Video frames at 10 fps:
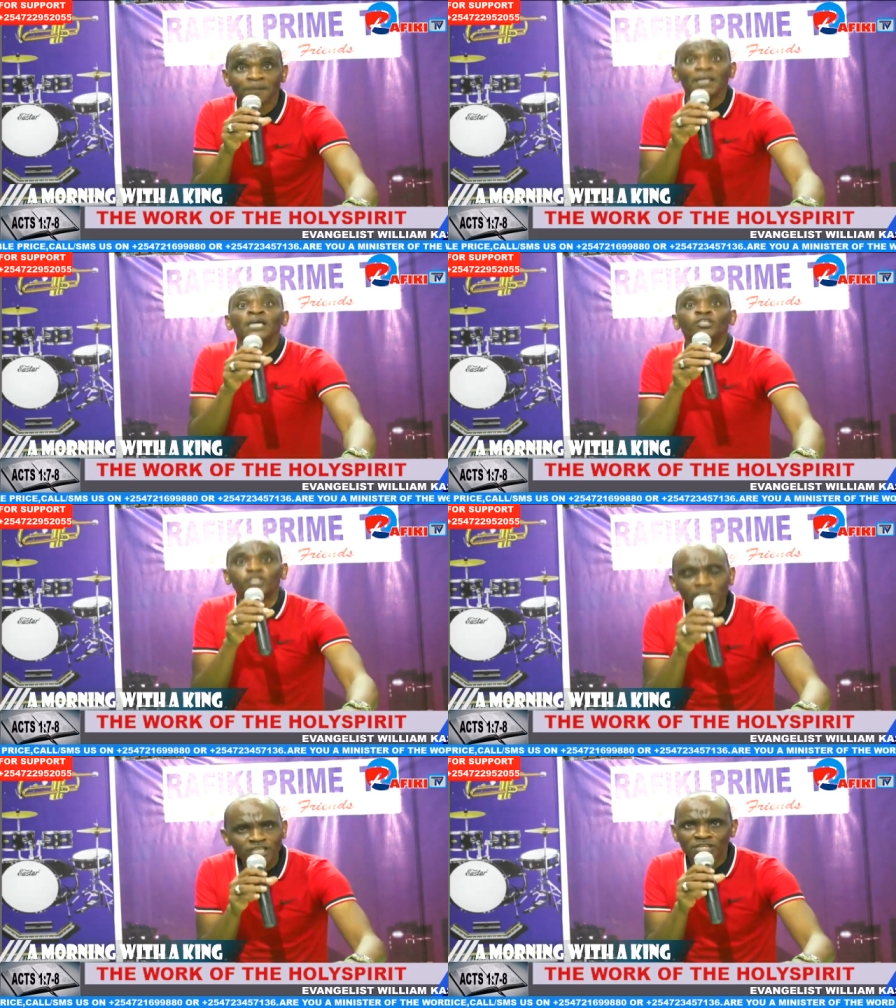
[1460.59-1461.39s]

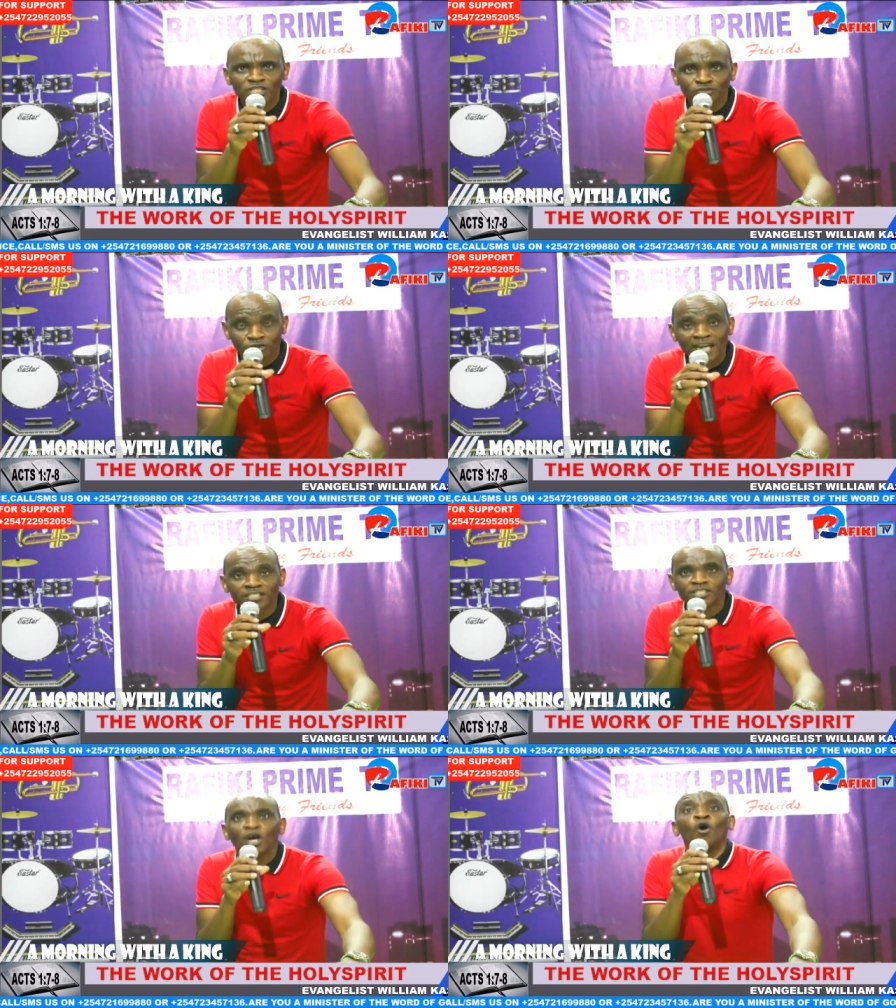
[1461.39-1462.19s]
Jesus Christ
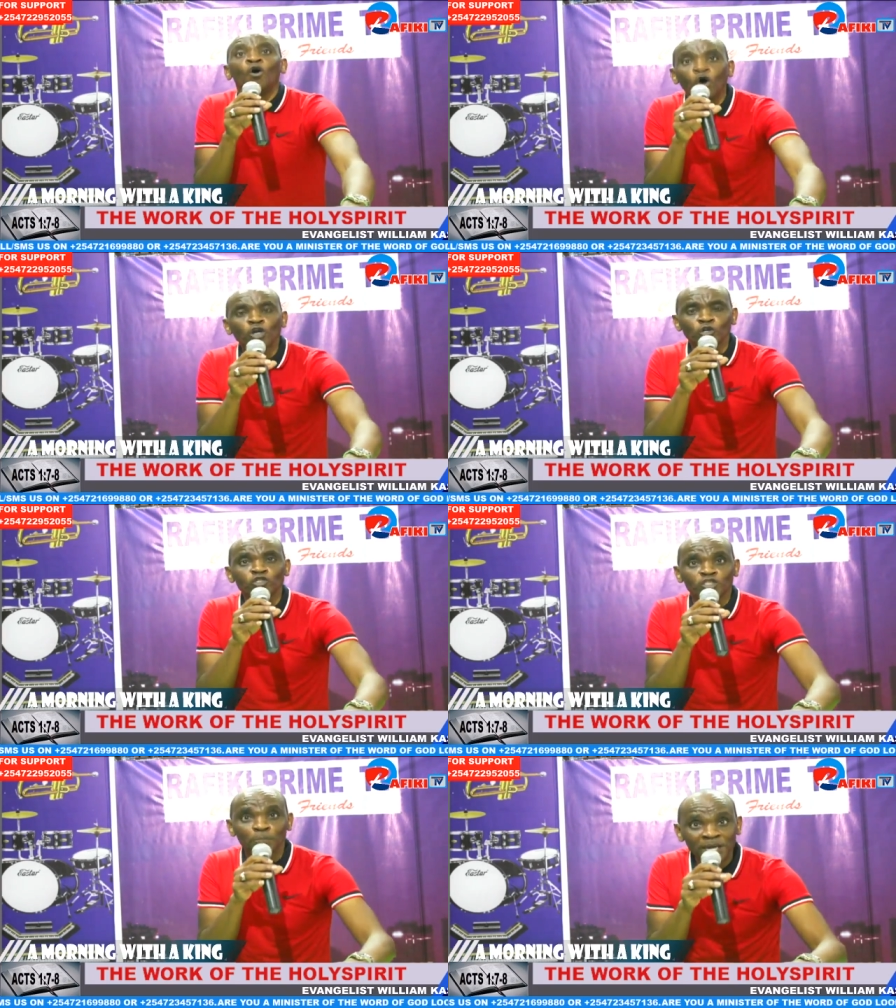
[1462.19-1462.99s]
who used
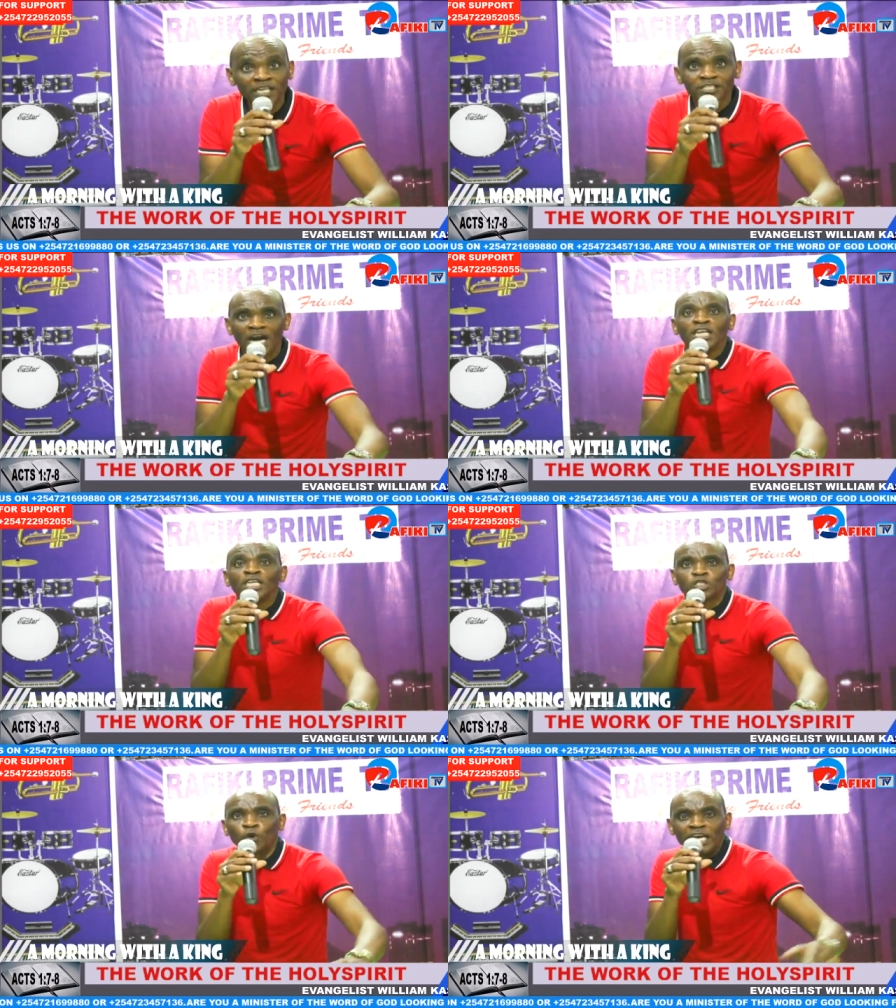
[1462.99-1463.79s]
Peter to
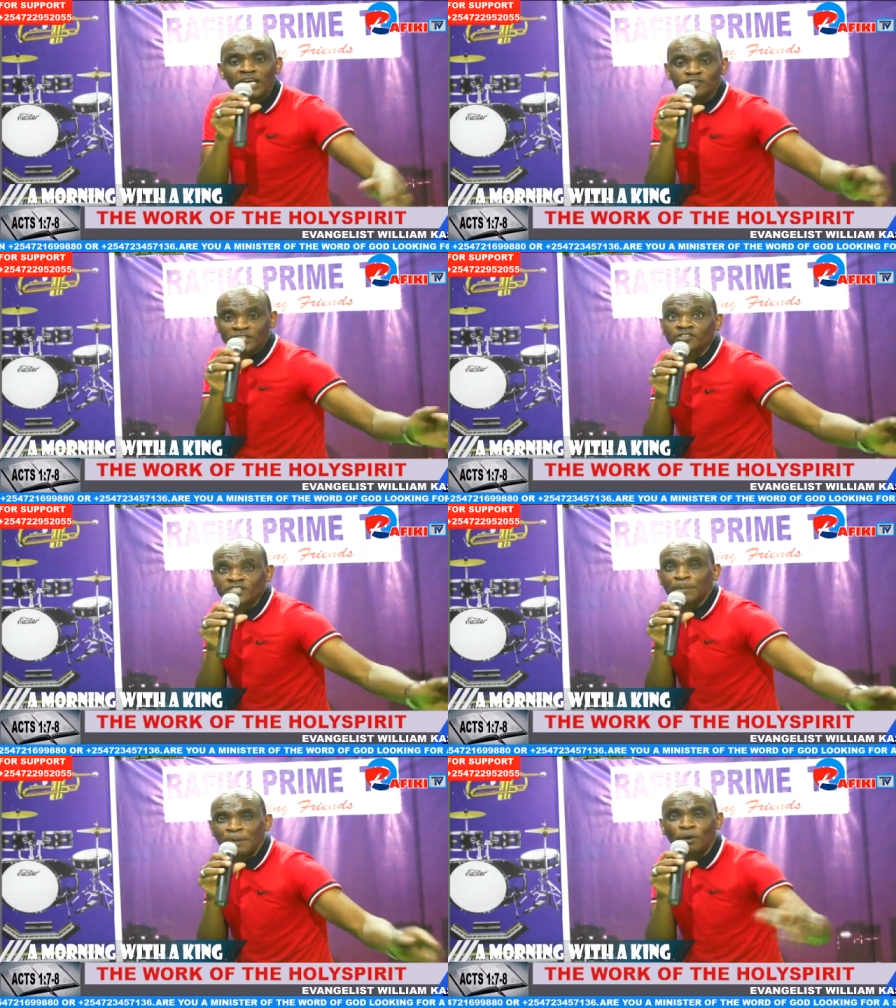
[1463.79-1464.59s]
heal the sick
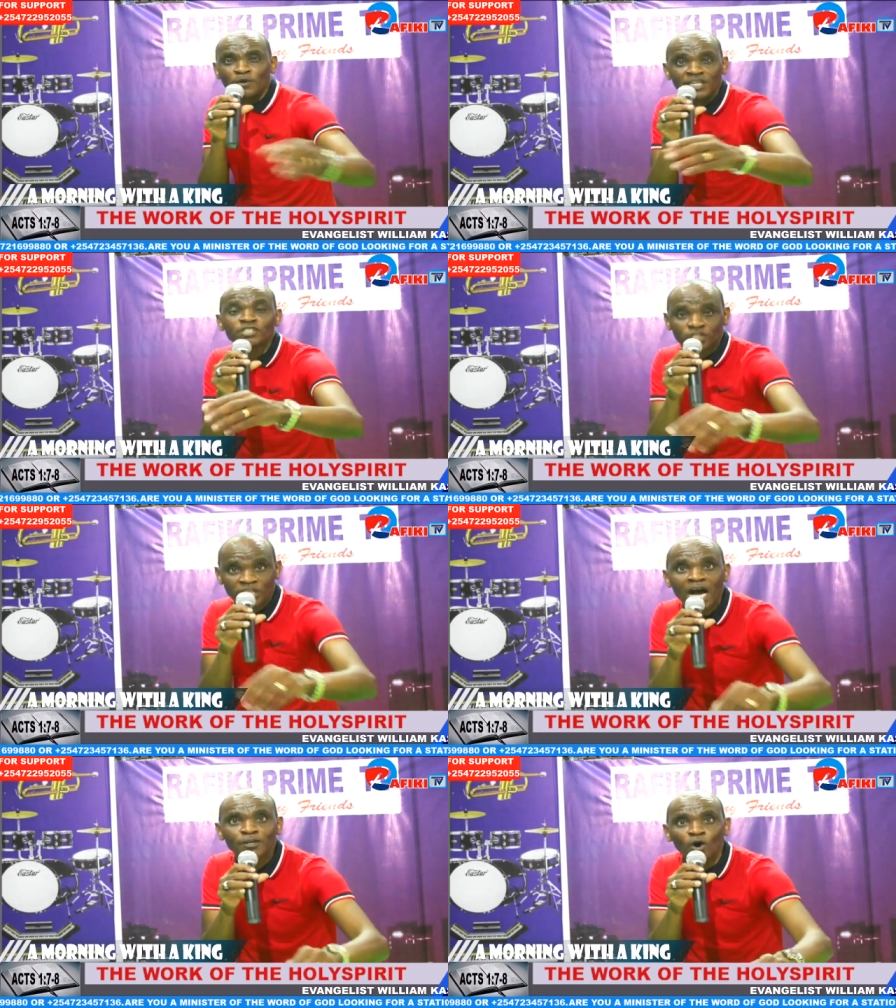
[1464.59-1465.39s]
people with his
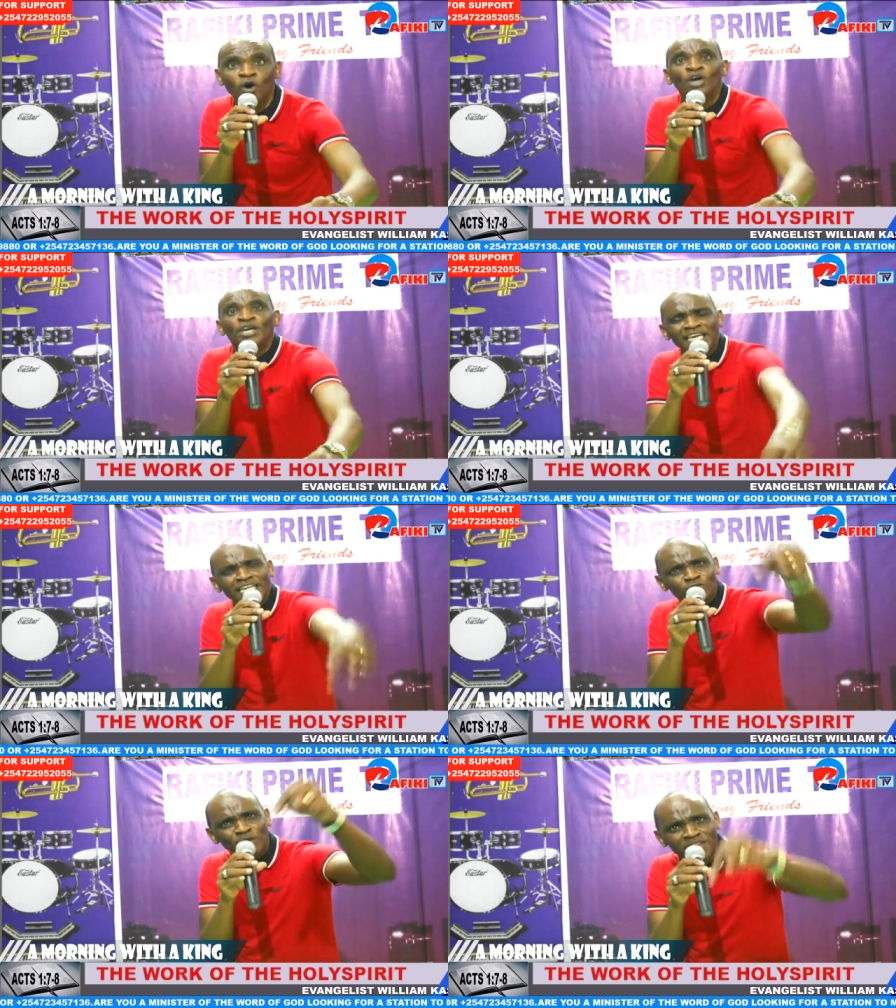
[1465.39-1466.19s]
shadow is
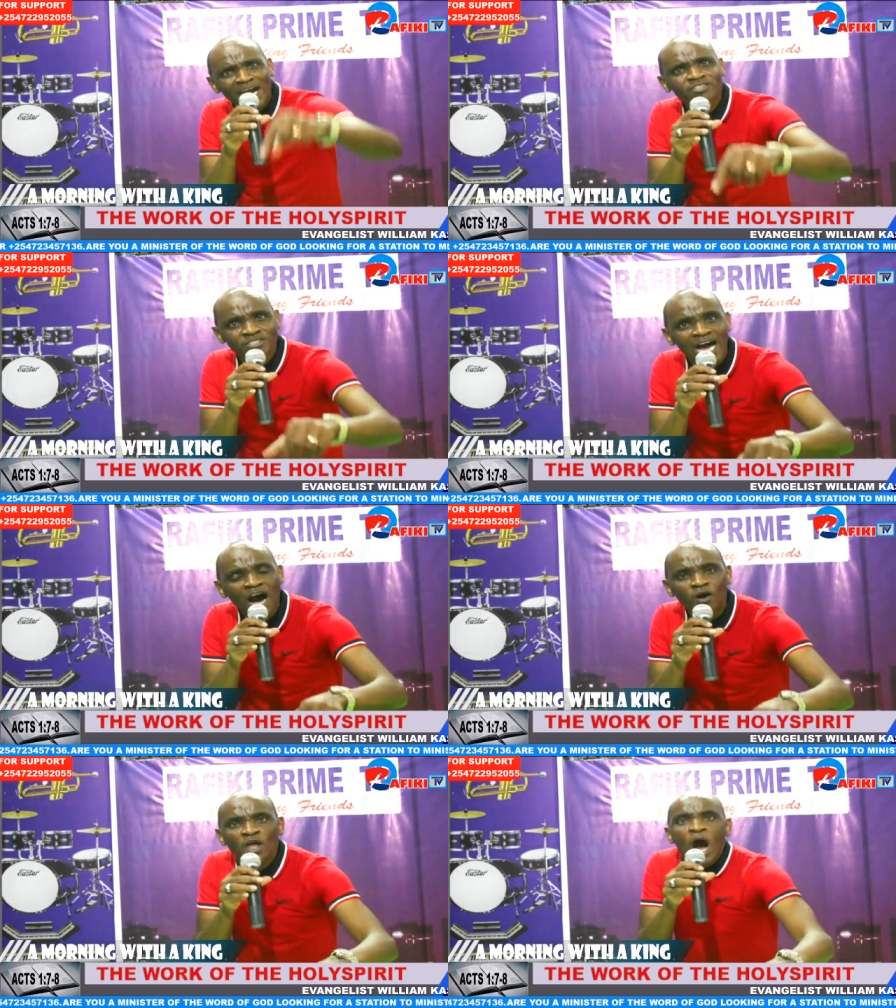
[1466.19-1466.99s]
with us now.
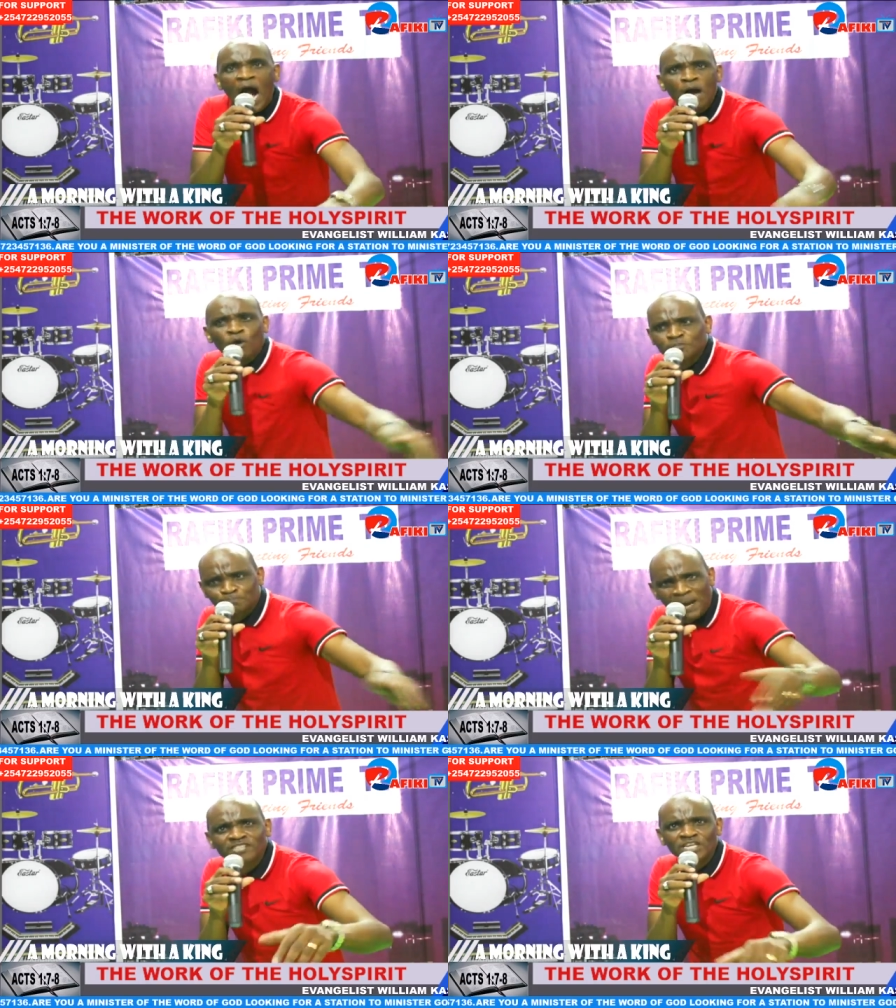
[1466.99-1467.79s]
I was
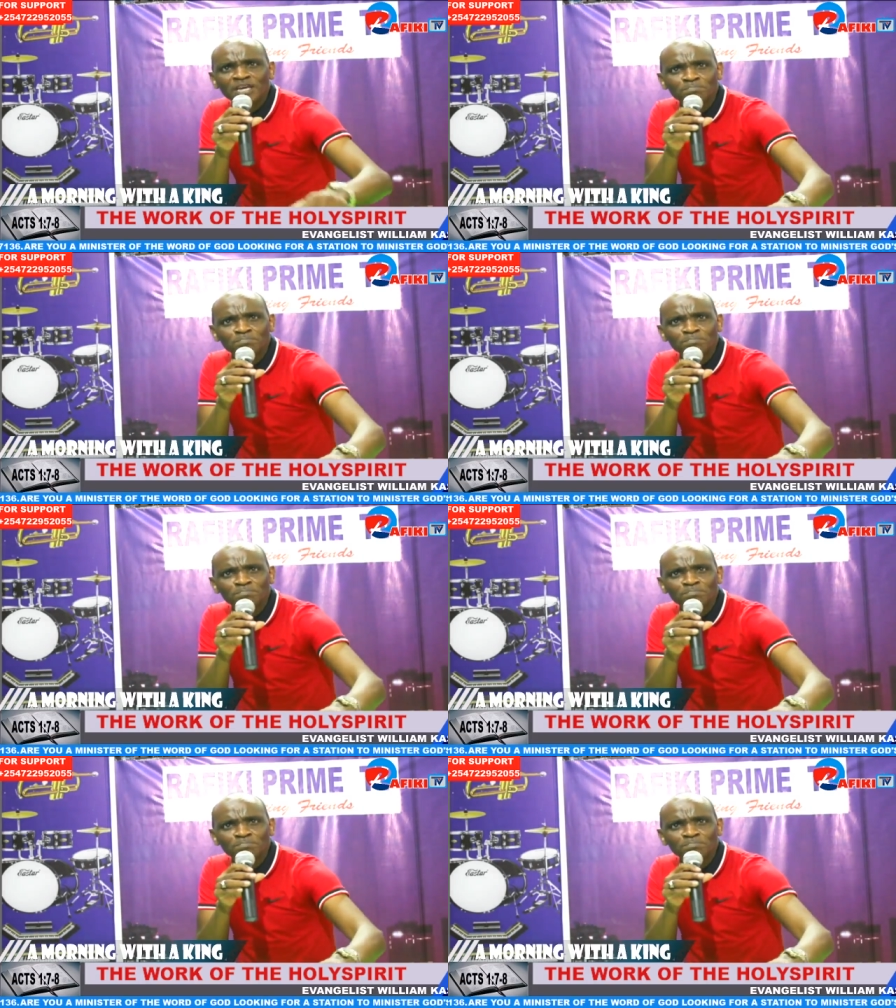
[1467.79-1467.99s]
passing by.